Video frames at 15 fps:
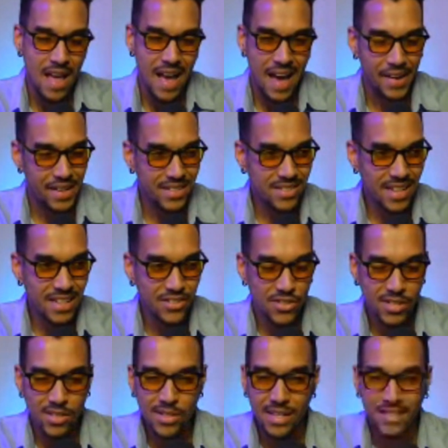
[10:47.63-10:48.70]
at this stage, this
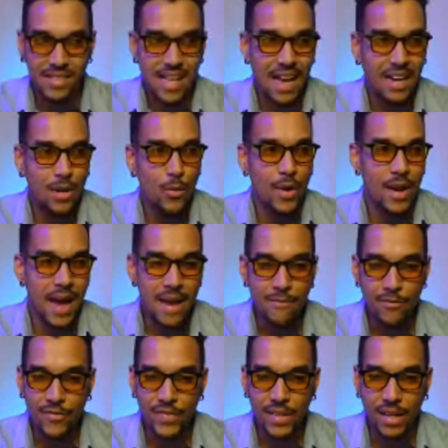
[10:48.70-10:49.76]
is exactly what I am
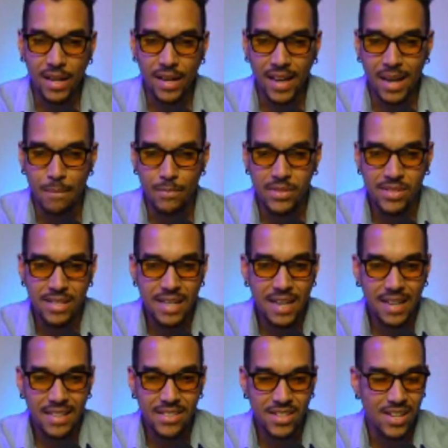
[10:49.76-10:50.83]
feeling and I'm seeing
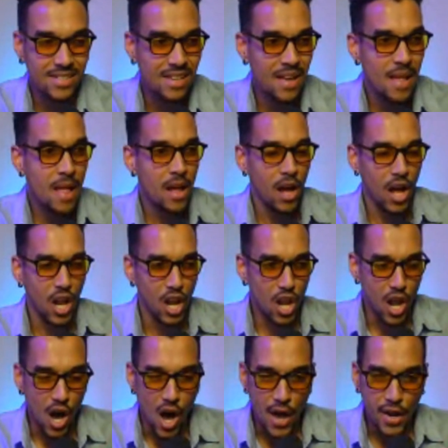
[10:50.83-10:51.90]
is just a
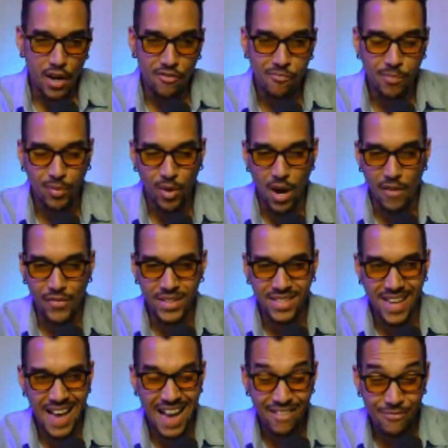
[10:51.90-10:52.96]
lot of profits
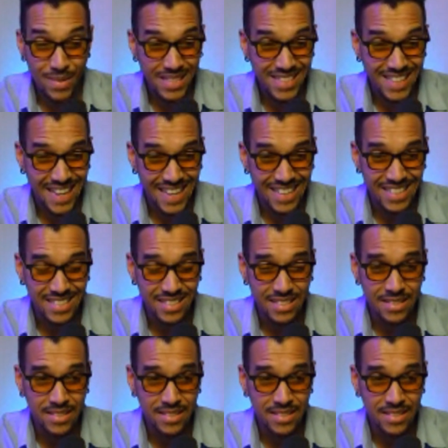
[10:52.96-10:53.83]
have been taken.